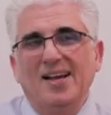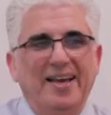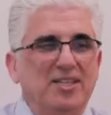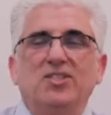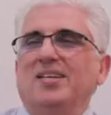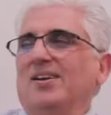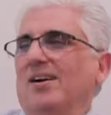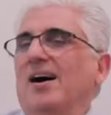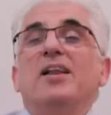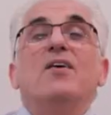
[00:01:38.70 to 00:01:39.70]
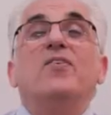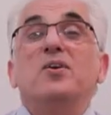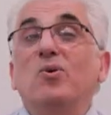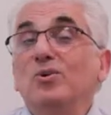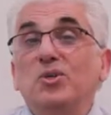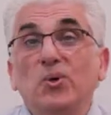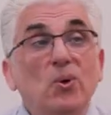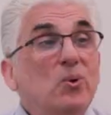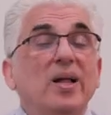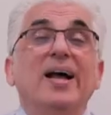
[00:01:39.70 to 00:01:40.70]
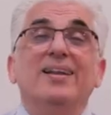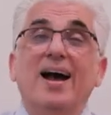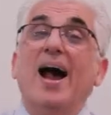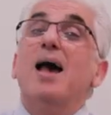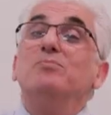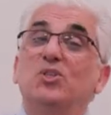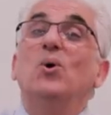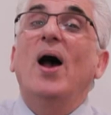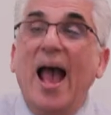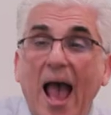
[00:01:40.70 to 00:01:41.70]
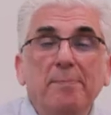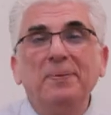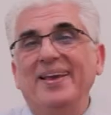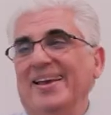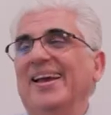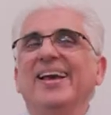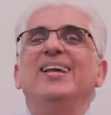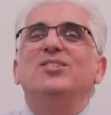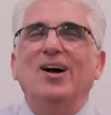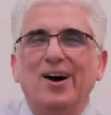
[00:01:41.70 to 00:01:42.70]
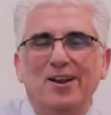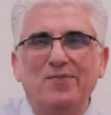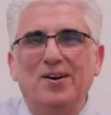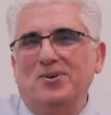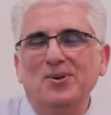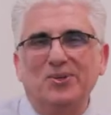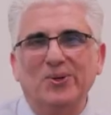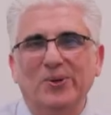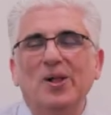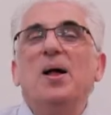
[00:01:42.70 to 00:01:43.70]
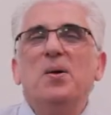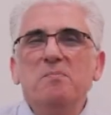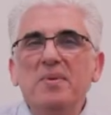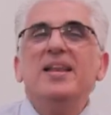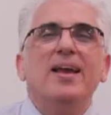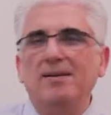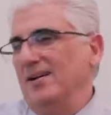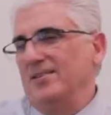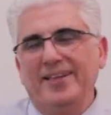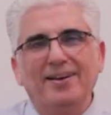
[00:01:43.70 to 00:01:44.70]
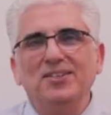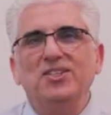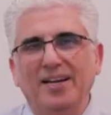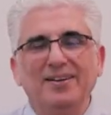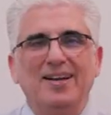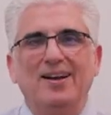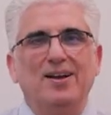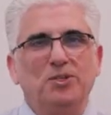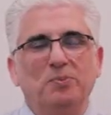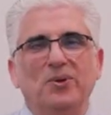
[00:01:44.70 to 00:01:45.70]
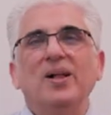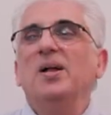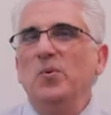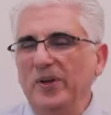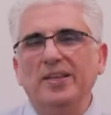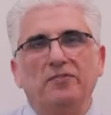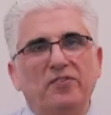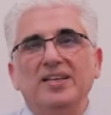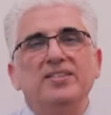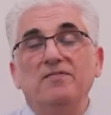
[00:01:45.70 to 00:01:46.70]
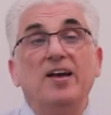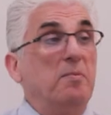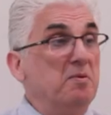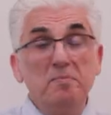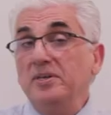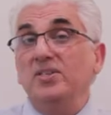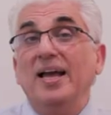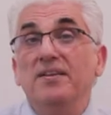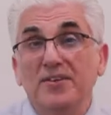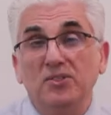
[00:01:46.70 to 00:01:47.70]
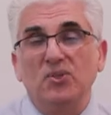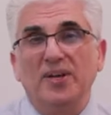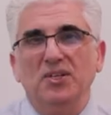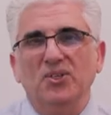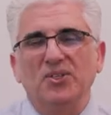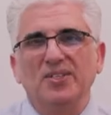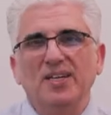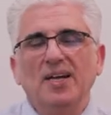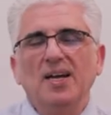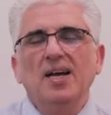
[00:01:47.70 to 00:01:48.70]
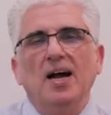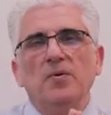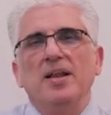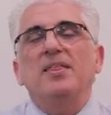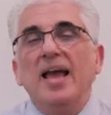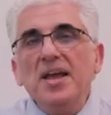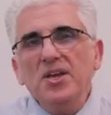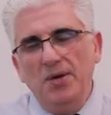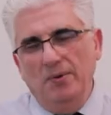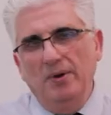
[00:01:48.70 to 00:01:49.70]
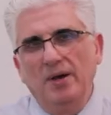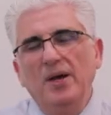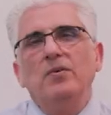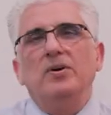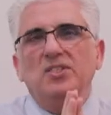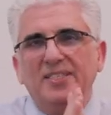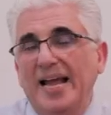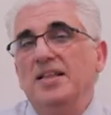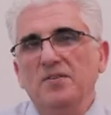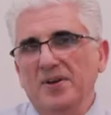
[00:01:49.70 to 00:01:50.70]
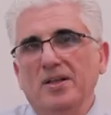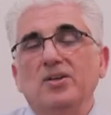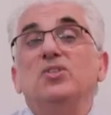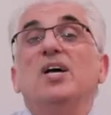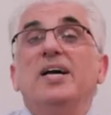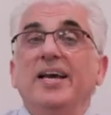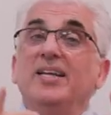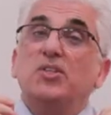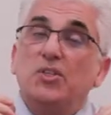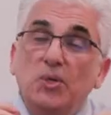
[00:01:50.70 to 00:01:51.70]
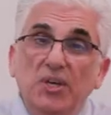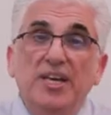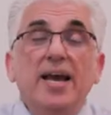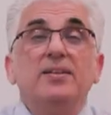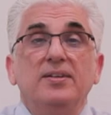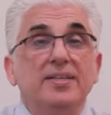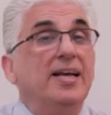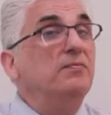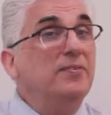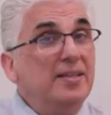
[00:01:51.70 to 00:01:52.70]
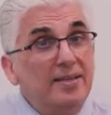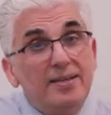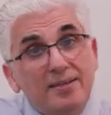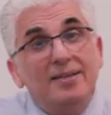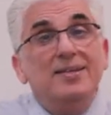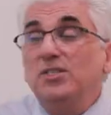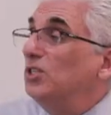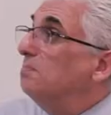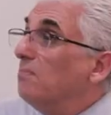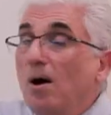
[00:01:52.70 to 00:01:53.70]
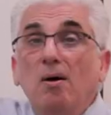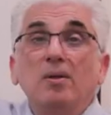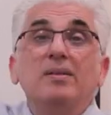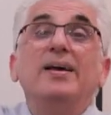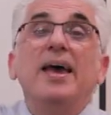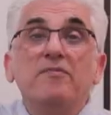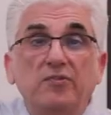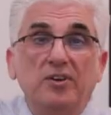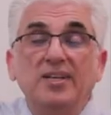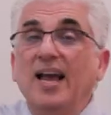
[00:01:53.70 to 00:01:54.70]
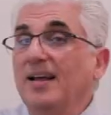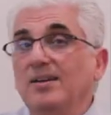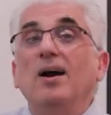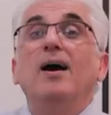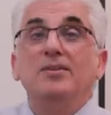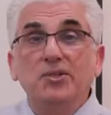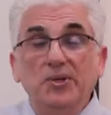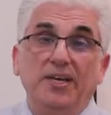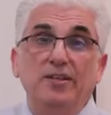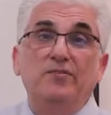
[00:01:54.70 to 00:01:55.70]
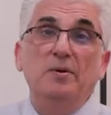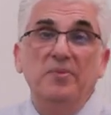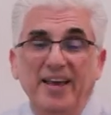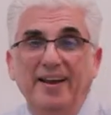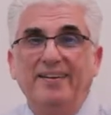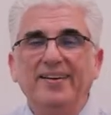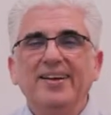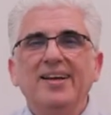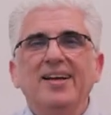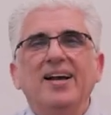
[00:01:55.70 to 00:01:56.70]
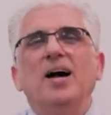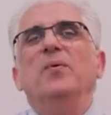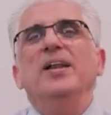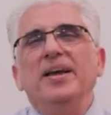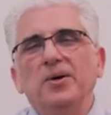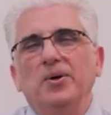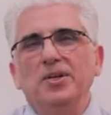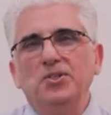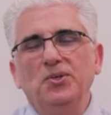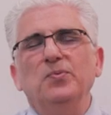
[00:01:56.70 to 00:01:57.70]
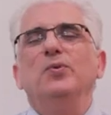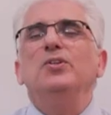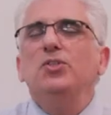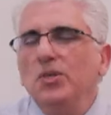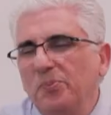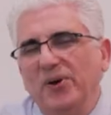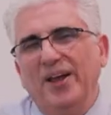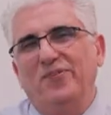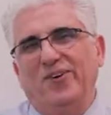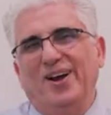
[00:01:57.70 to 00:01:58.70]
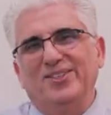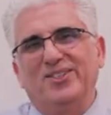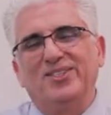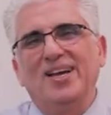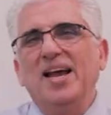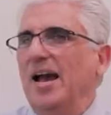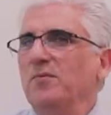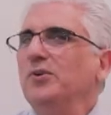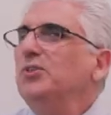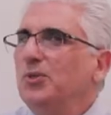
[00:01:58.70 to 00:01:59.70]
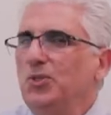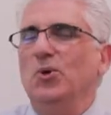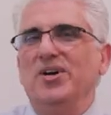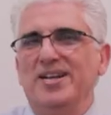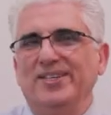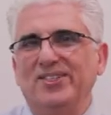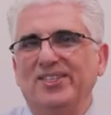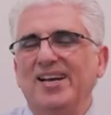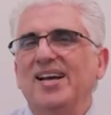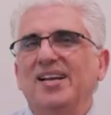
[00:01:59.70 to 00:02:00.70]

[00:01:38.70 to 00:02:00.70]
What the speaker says: It's out of our control, and I'm so happy it's out of our control. Many are out there sharing the gospel with their friends and family members and even strangers. I want to thank you for standing with us. It's together that we did this small effort, and God took it from there. I want to encourage you, would you pray for us, and would you join us?